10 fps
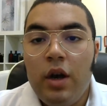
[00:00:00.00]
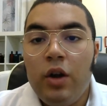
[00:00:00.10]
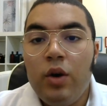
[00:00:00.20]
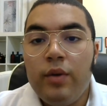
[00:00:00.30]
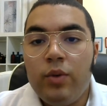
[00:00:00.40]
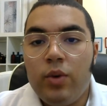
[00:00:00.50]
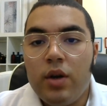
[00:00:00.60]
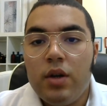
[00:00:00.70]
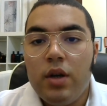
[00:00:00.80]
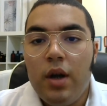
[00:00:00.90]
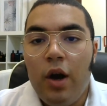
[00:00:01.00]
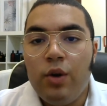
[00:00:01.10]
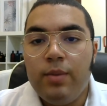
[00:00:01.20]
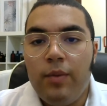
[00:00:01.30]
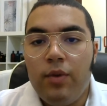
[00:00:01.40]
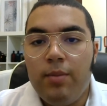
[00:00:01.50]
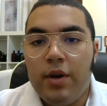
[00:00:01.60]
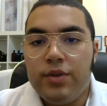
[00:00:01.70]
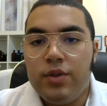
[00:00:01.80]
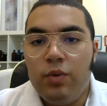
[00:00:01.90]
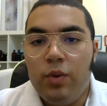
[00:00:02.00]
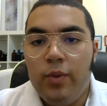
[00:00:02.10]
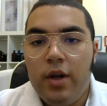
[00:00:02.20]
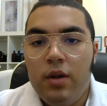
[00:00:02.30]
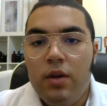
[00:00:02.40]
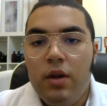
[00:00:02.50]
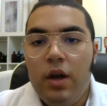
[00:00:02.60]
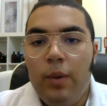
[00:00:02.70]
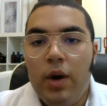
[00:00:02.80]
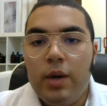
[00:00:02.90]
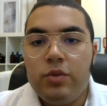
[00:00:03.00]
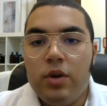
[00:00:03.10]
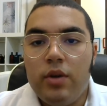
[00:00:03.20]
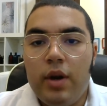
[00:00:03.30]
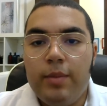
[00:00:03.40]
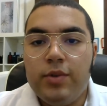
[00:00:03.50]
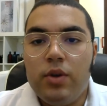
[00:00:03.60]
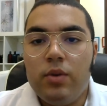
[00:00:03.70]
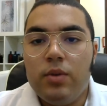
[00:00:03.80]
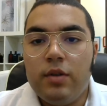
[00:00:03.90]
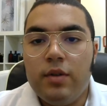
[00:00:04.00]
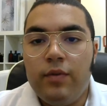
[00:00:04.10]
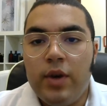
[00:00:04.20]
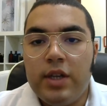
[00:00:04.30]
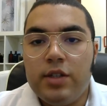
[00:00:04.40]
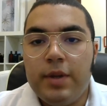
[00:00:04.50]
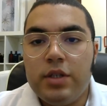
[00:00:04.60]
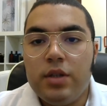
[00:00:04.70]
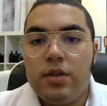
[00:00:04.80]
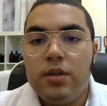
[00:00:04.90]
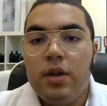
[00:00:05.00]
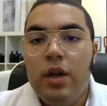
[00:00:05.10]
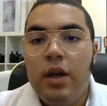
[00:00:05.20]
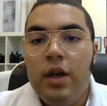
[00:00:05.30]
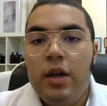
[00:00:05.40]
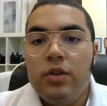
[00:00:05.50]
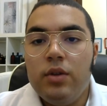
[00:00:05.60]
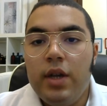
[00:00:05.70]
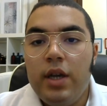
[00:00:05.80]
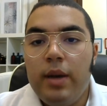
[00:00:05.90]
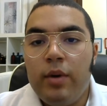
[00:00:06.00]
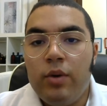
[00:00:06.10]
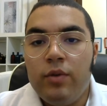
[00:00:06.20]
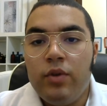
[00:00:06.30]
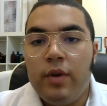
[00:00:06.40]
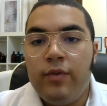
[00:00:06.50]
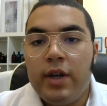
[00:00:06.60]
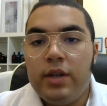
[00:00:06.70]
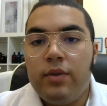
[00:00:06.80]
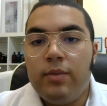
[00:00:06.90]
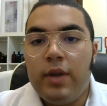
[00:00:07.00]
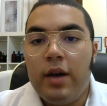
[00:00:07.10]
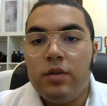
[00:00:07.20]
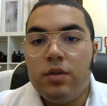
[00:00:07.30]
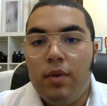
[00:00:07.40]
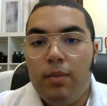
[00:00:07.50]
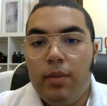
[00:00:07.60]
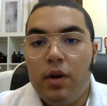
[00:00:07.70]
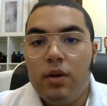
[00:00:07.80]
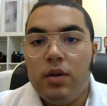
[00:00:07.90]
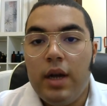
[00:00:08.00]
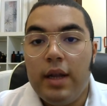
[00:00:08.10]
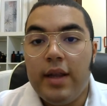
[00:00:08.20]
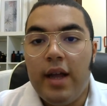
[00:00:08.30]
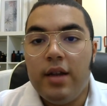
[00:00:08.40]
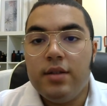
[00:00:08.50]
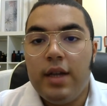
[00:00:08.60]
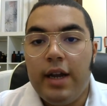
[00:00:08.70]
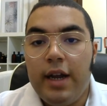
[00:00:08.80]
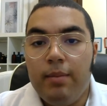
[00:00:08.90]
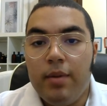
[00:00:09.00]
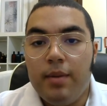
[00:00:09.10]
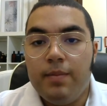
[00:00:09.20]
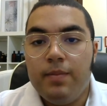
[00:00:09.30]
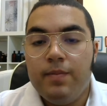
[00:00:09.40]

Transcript: Hello everyone, I hope everybody's doing well. Welcome to another episode of the Fragrance Specialist. Today I'm going to review a fragrance from the house of Mont Blanc, and that is Emblem.